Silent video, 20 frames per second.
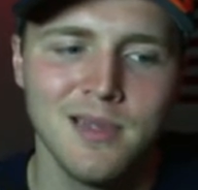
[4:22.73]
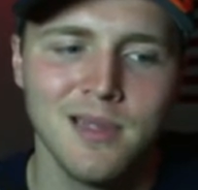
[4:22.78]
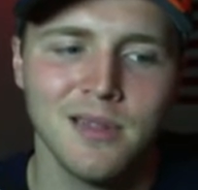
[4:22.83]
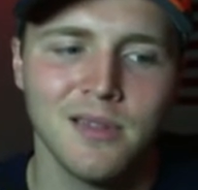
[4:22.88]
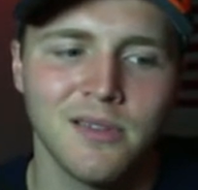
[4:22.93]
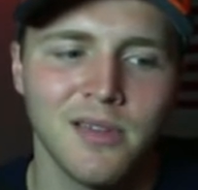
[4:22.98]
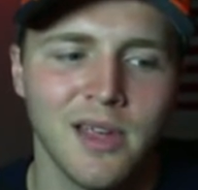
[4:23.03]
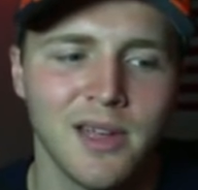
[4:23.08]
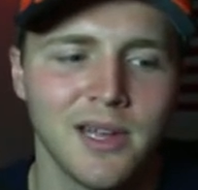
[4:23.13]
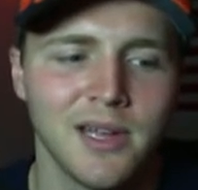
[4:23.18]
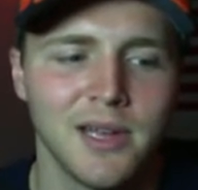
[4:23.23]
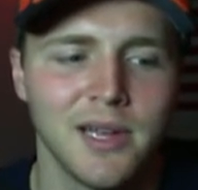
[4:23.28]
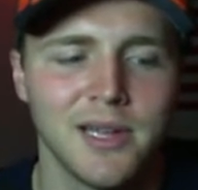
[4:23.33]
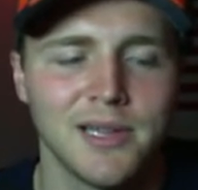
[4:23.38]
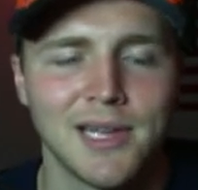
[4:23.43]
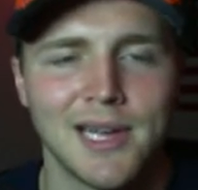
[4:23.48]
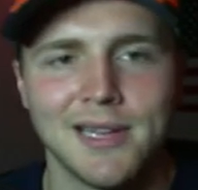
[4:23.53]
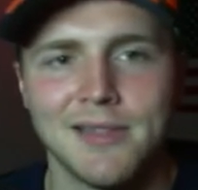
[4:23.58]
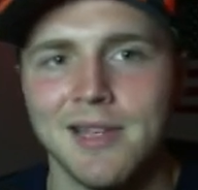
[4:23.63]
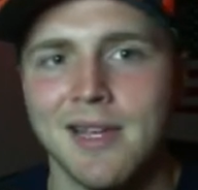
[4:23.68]
taking
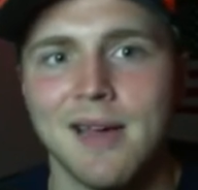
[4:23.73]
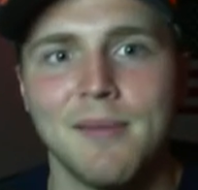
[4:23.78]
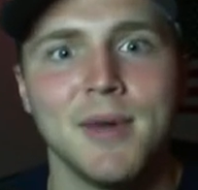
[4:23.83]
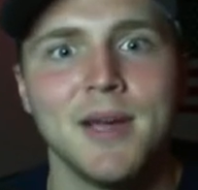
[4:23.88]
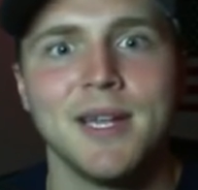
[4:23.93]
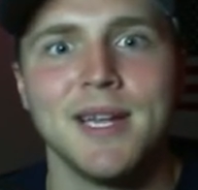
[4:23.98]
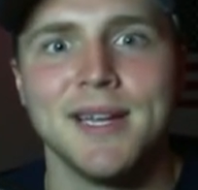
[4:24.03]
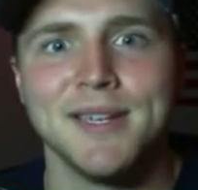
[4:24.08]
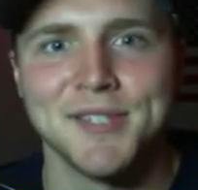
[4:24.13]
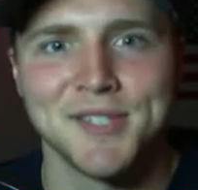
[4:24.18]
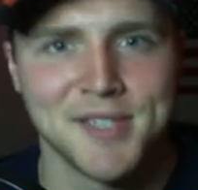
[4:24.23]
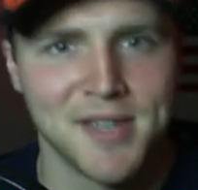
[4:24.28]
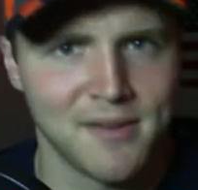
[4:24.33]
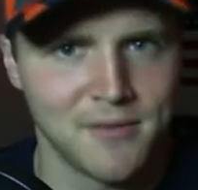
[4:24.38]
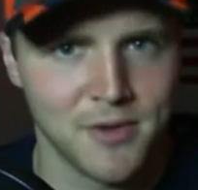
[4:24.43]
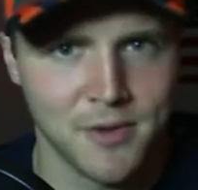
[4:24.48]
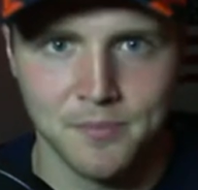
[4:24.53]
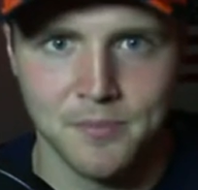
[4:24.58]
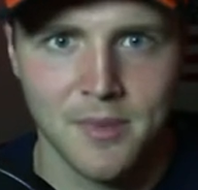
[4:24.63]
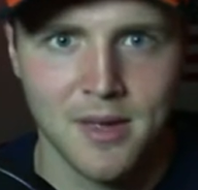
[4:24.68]
in like the
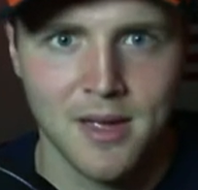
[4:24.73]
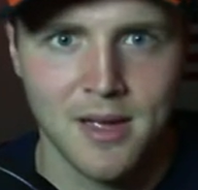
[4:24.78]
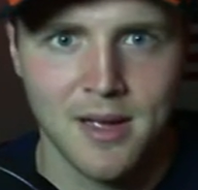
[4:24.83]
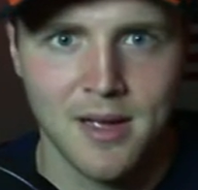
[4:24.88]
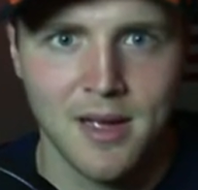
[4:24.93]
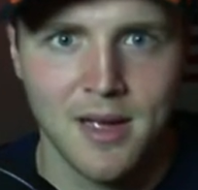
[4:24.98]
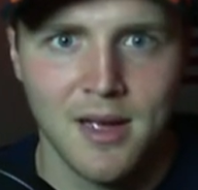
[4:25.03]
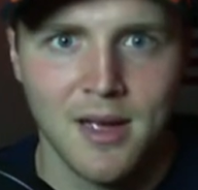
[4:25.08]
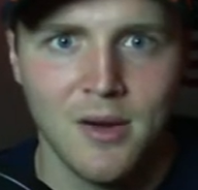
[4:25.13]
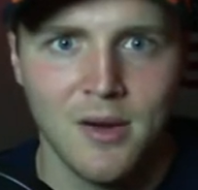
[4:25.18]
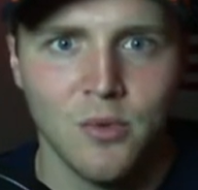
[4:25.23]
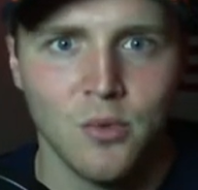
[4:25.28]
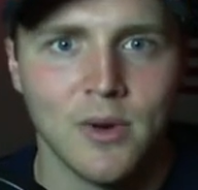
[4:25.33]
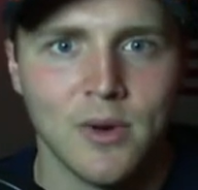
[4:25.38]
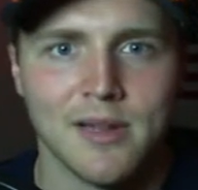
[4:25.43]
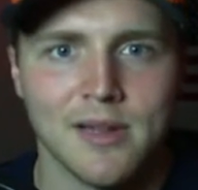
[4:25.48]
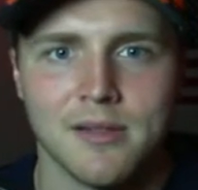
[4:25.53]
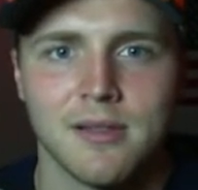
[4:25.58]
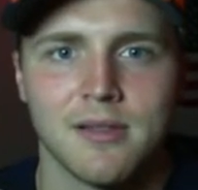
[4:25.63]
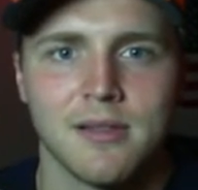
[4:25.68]
M8A7
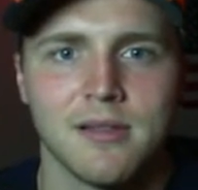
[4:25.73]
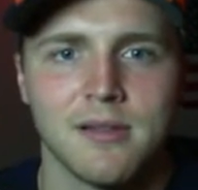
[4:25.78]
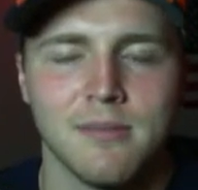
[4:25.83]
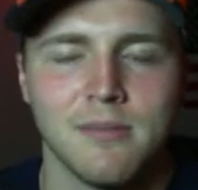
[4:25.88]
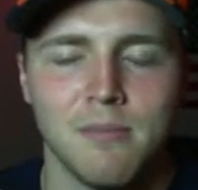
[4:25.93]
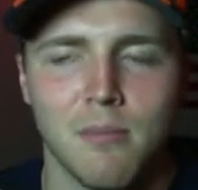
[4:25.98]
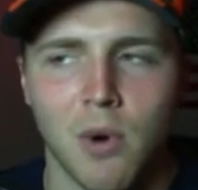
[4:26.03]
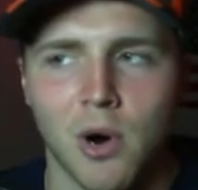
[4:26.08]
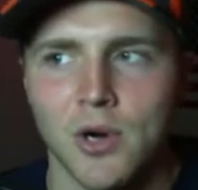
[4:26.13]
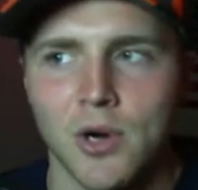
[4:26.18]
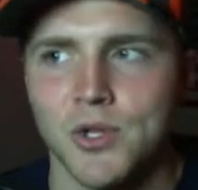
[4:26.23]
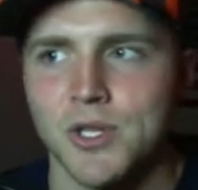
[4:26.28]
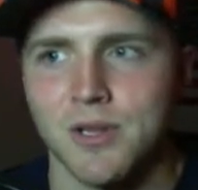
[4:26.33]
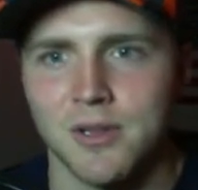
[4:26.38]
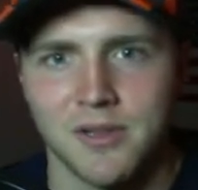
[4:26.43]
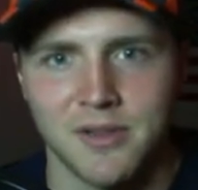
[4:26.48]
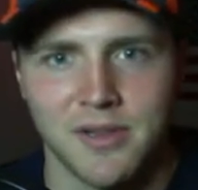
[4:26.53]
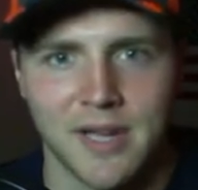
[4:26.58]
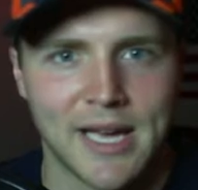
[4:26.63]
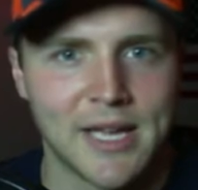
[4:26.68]
with
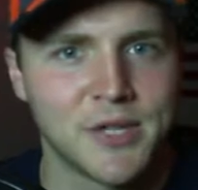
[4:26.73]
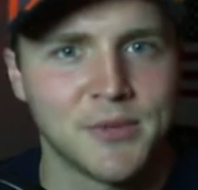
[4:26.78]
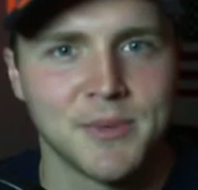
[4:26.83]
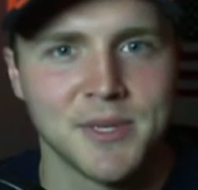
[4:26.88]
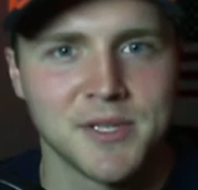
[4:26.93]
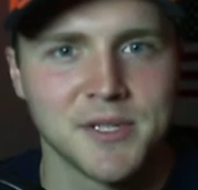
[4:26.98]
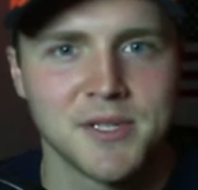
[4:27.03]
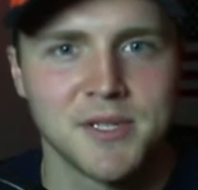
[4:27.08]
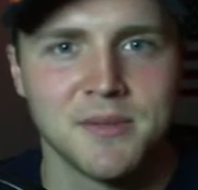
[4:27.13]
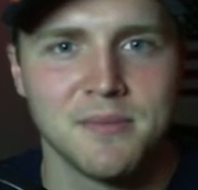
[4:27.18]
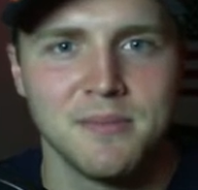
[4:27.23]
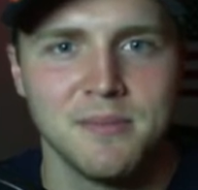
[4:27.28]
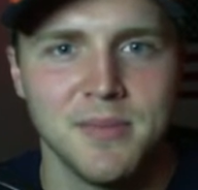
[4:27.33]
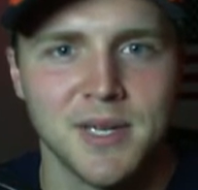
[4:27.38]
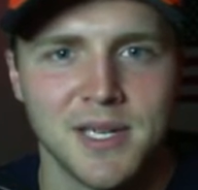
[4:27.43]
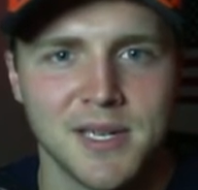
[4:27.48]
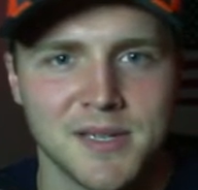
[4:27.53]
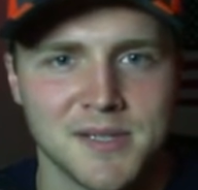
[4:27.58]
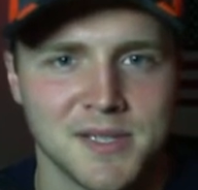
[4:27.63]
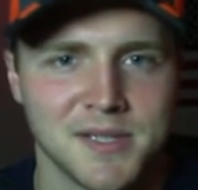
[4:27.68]
marginal attachments,
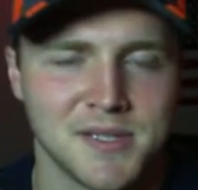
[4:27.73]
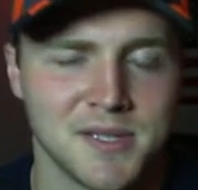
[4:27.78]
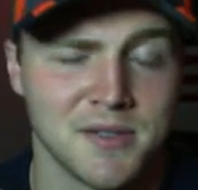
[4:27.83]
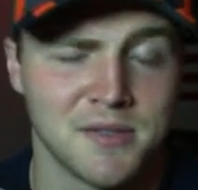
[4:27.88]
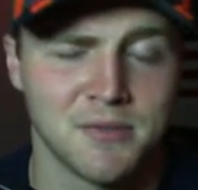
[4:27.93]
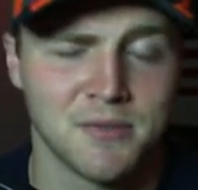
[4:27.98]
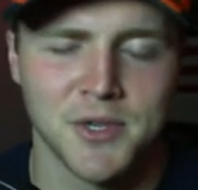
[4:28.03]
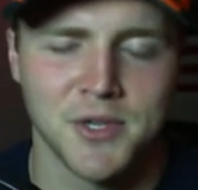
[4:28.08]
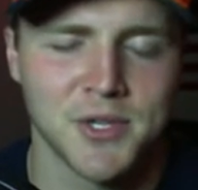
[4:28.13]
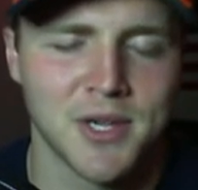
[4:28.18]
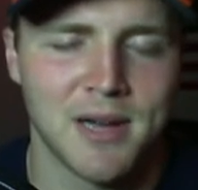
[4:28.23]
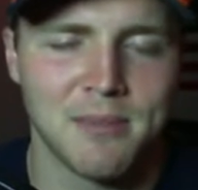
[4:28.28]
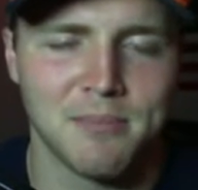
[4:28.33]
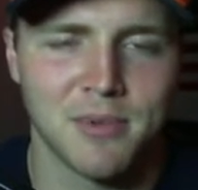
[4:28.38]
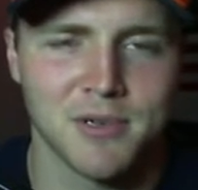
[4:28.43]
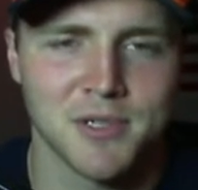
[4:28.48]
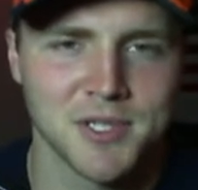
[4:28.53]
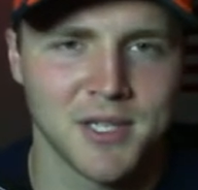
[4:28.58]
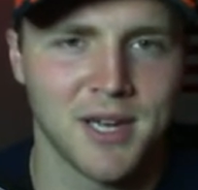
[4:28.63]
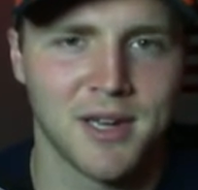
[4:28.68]
because it's a 3-shot
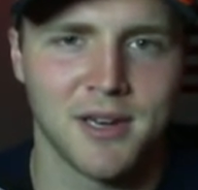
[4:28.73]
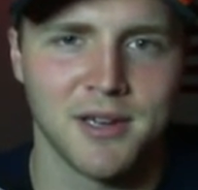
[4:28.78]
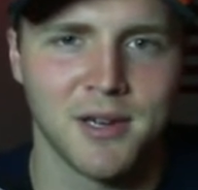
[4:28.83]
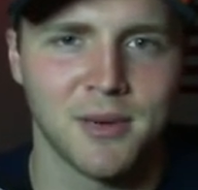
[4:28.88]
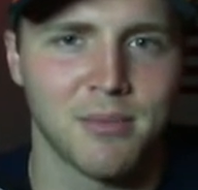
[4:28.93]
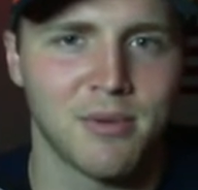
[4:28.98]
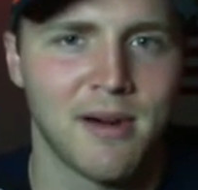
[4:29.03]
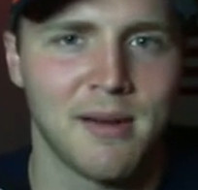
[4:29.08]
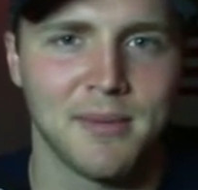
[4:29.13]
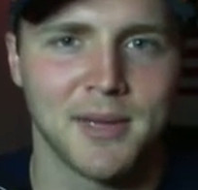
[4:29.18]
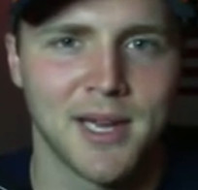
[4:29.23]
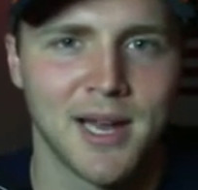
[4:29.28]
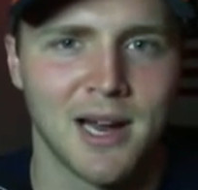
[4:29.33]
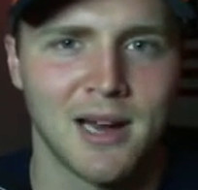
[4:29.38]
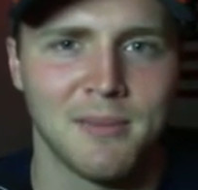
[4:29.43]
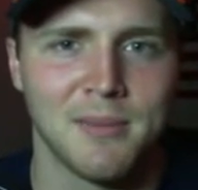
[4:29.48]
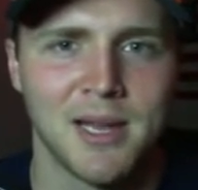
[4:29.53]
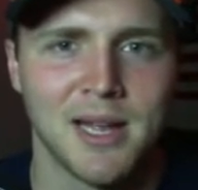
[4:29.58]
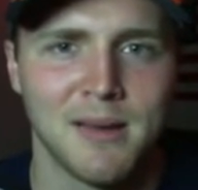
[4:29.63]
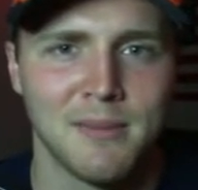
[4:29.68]
burst gun and you're probably
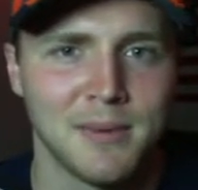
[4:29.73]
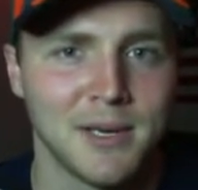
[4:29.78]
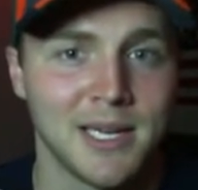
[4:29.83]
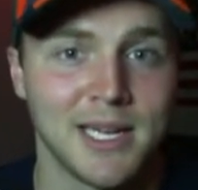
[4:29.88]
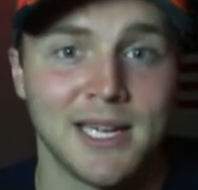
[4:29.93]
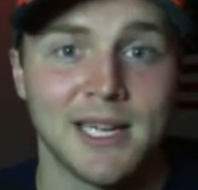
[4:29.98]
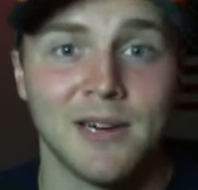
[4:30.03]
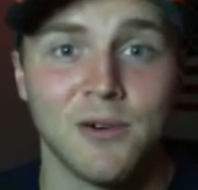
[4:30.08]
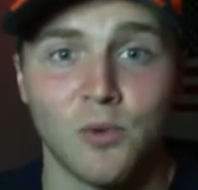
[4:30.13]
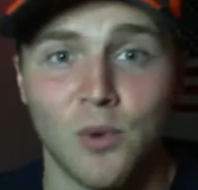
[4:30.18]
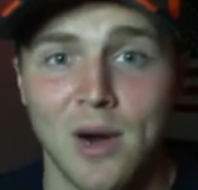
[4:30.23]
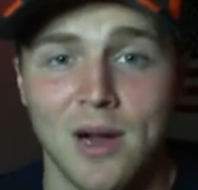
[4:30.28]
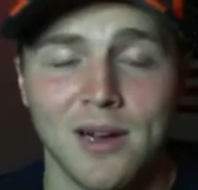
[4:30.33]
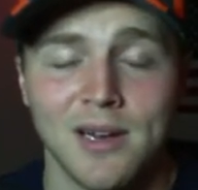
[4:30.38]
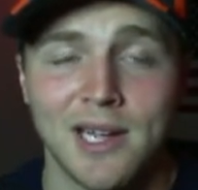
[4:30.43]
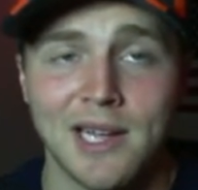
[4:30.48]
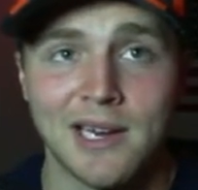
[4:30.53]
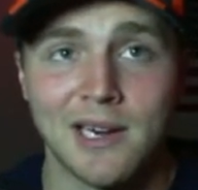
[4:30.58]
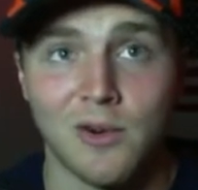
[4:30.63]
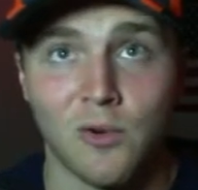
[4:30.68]
not going to be able to
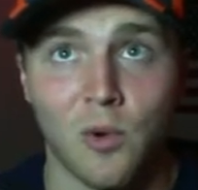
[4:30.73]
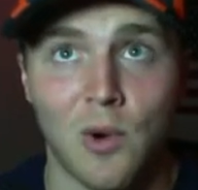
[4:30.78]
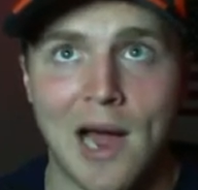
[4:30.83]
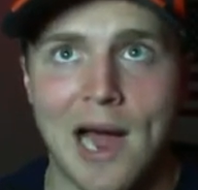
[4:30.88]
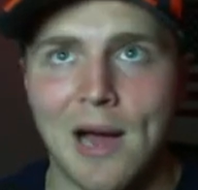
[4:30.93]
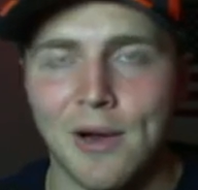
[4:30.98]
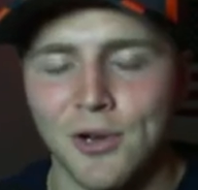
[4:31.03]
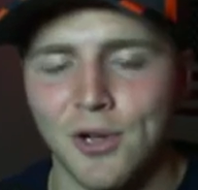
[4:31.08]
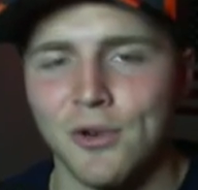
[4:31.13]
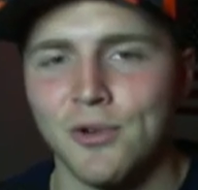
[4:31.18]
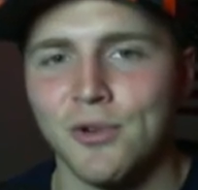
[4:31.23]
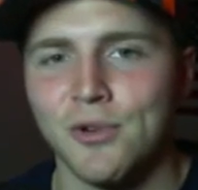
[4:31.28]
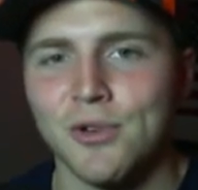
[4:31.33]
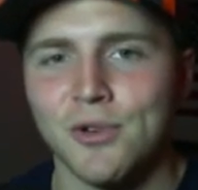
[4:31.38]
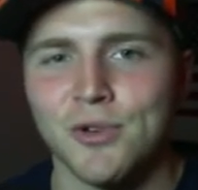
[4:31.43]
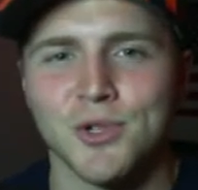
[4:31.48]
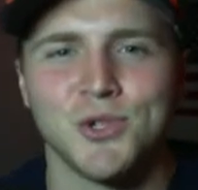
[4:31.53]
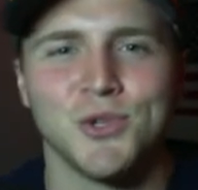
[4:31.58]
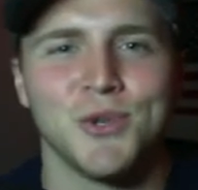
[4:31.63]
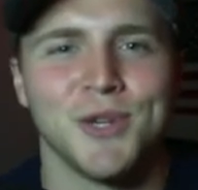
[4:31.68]
get it around on who
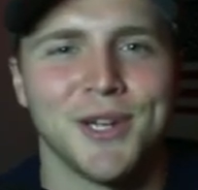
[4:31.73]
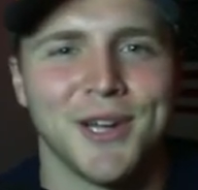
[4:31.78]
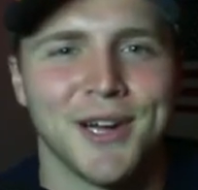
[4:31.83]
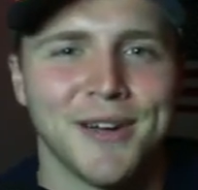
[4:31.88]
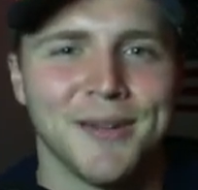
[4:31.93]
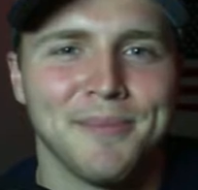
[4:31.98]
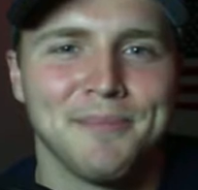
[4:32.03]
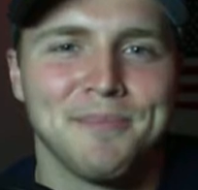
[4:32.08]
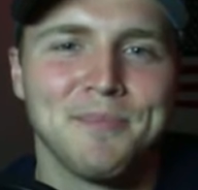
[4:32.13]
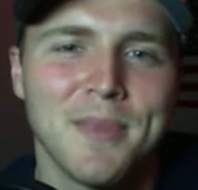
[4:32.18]
you're shooting on.